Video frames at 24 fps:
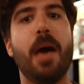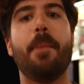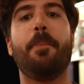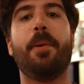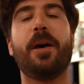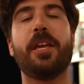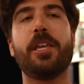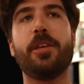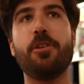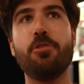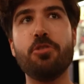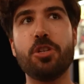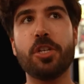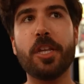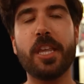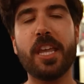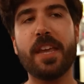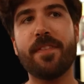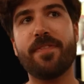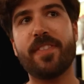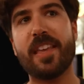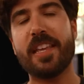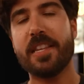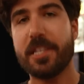But usually
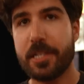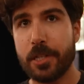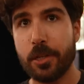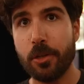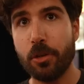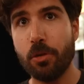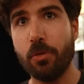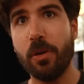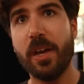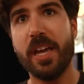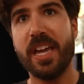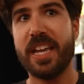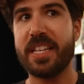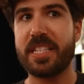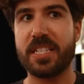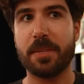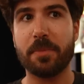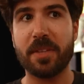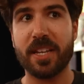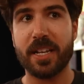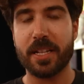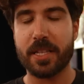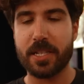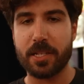if they do, it's
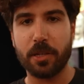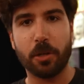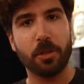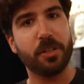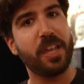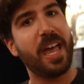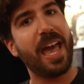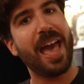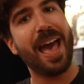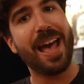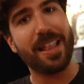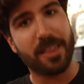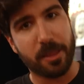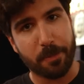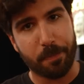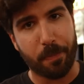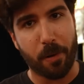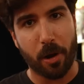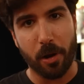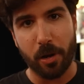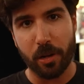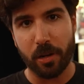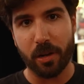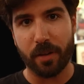something that's sold at the
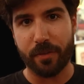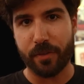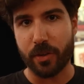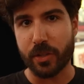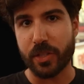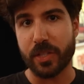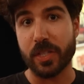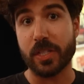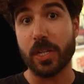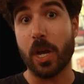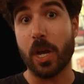park versus